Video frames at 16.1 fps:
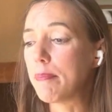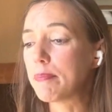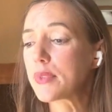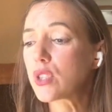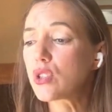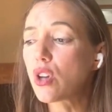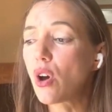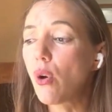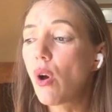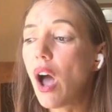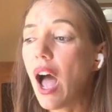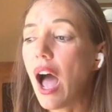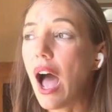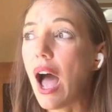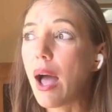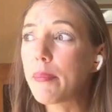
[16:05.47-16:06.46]
So
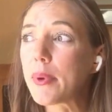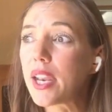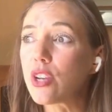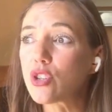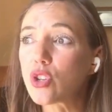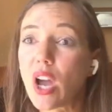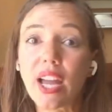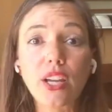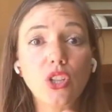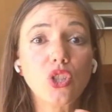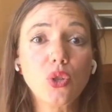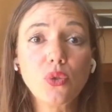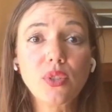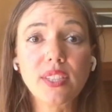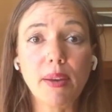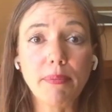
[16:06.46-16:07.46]
I'm gonna try and
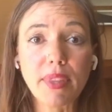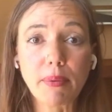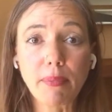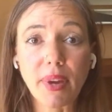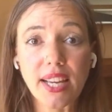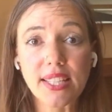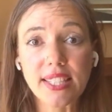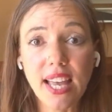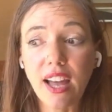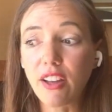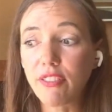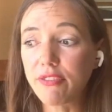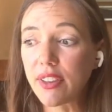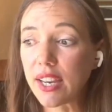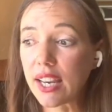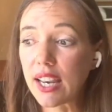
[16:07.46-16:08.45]
do something
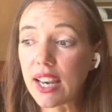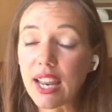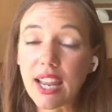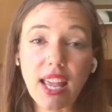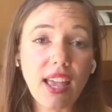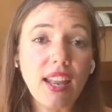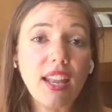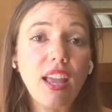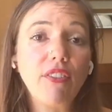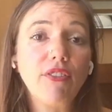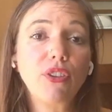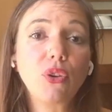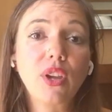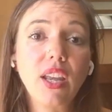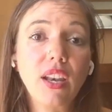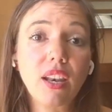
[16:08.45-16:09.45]
myself, and if
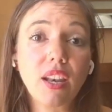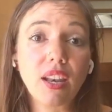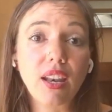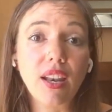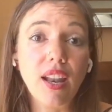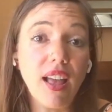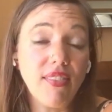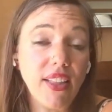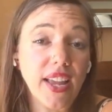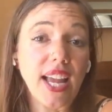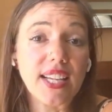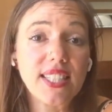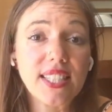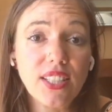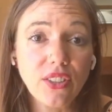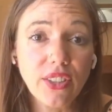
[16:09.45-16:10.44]
you can, like, I
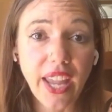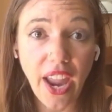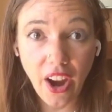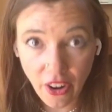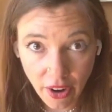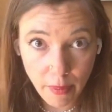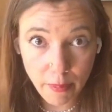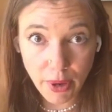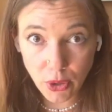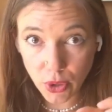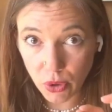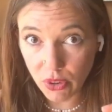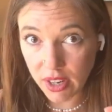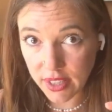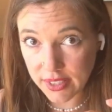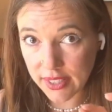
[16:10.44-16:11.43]
still care about you,
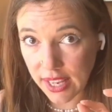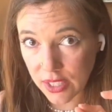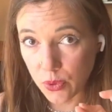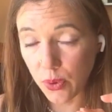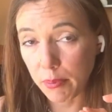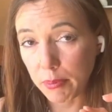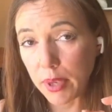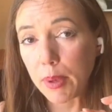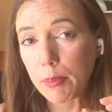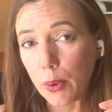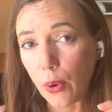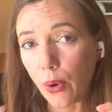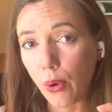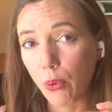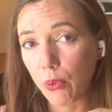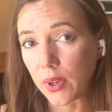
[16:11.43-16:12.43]
because that's what
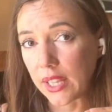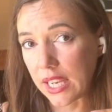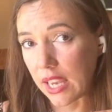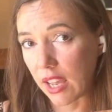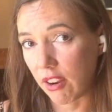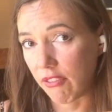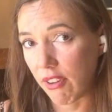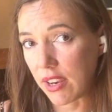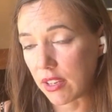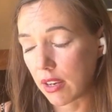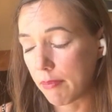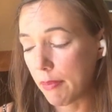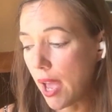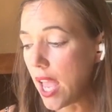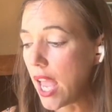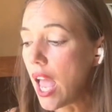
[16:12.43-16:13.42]
people really get offended
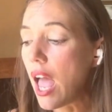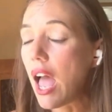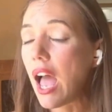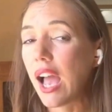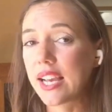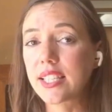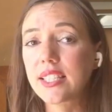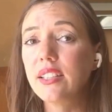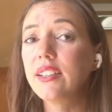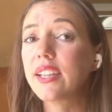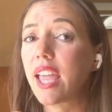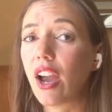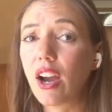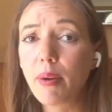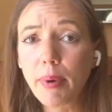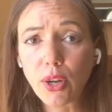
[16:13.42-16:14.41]
by. I still
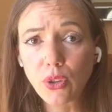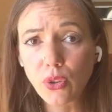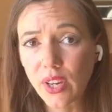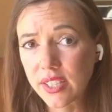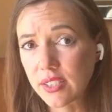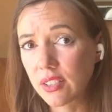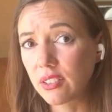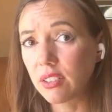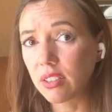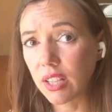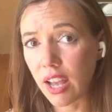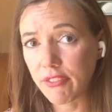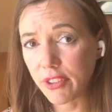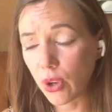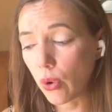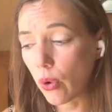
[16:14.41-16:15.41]
care about you. I still
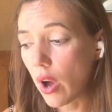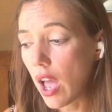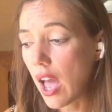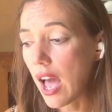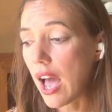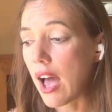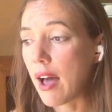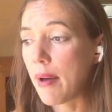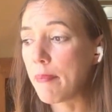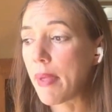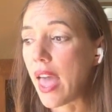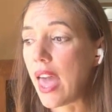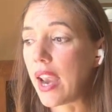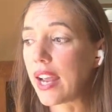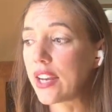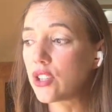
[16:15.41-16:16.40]
love you.
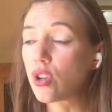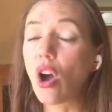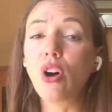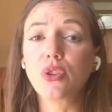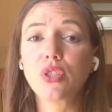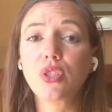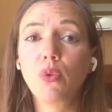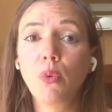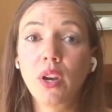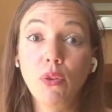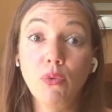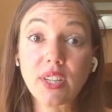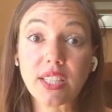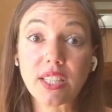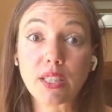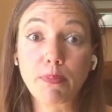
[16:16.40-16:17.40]
And I also want to
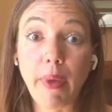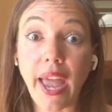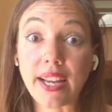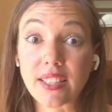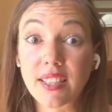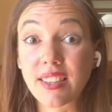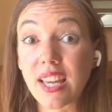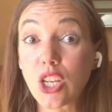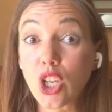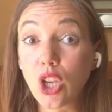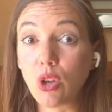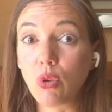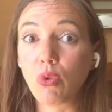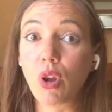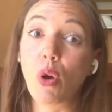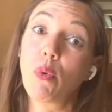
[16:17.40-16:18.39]
respect that
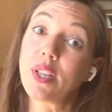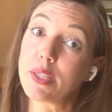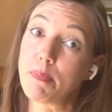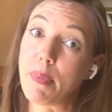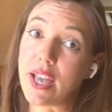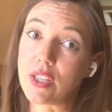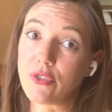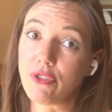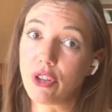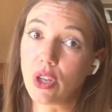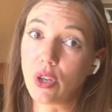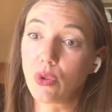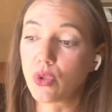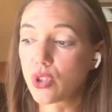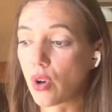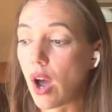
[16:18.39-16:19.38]
you know what's best for
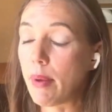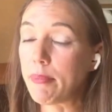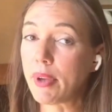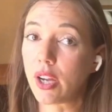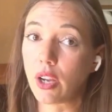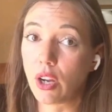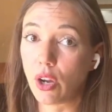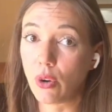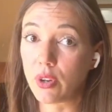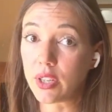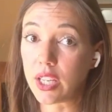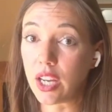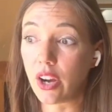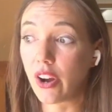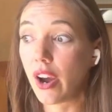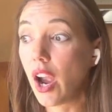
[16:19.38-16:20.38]
you. So I'm not going to go in
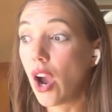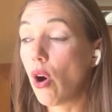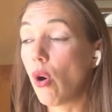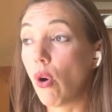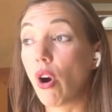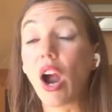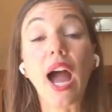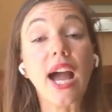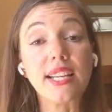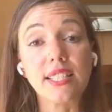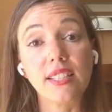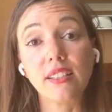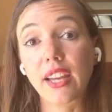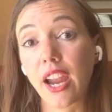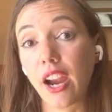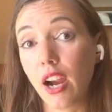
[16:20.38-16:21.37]
here, or I
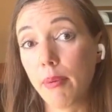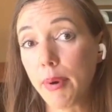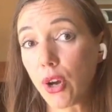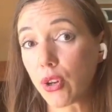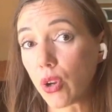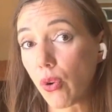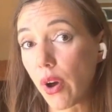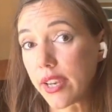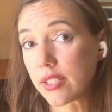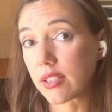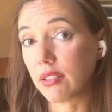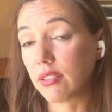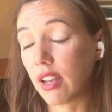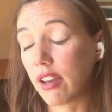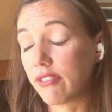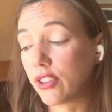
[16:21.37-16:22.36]
still care about you. I still
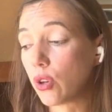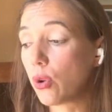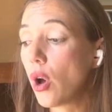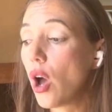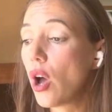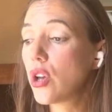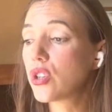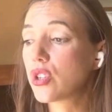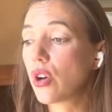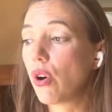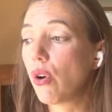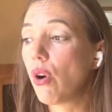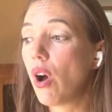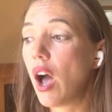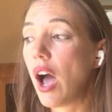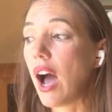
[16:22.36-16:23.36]
love you.
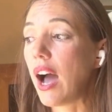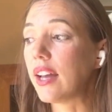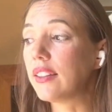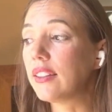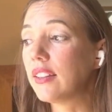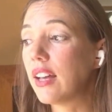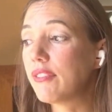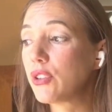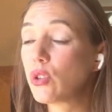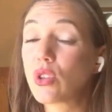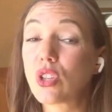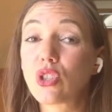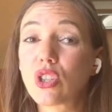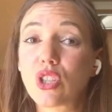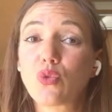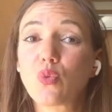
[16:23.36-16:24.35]
So I'd love you to
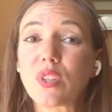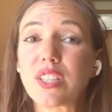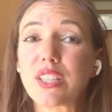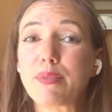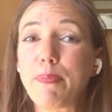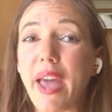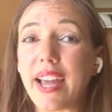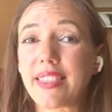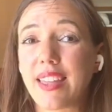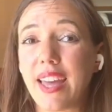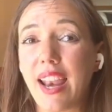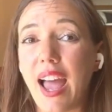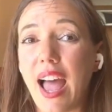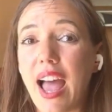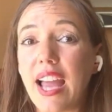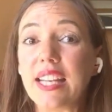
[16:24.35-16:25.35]
just respect
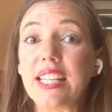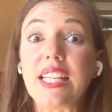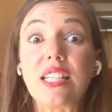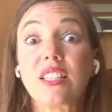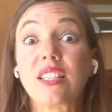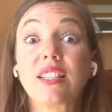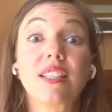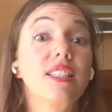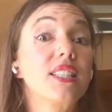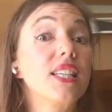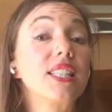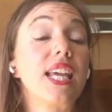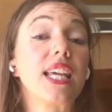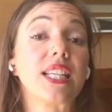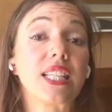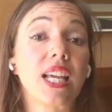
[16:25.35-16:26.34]
that I need to
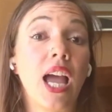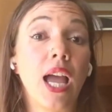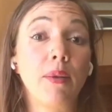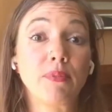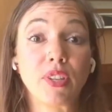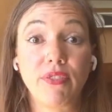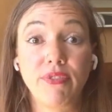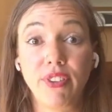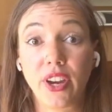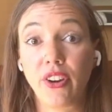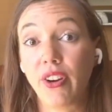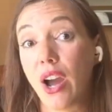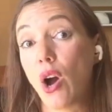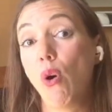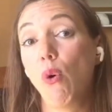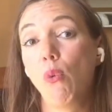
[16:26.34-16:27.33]
take time to figure
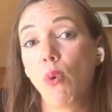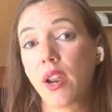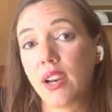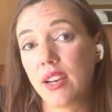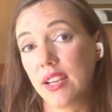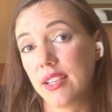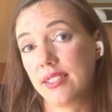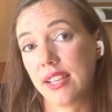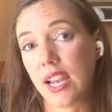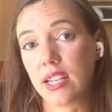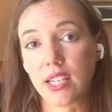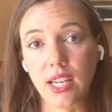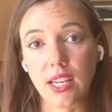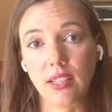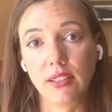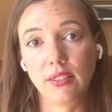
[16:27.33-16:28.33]
out what it is I
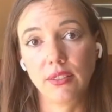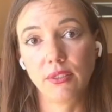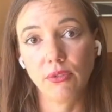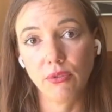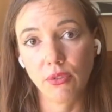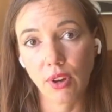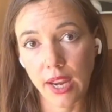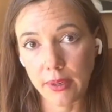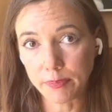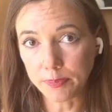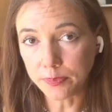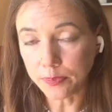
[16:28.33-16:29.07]
need, right?